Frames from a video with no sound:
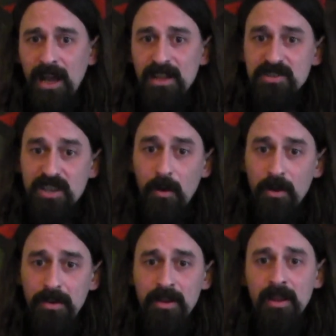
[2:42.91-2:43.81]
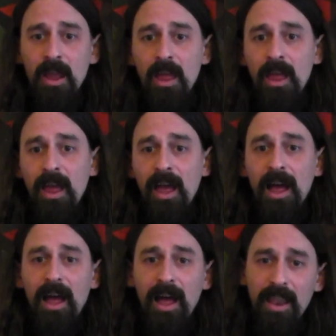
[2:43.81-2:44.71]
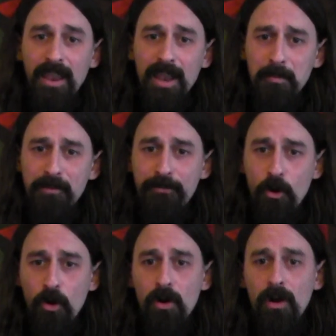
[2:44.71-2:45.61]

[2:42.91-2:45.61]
And so on. Number 4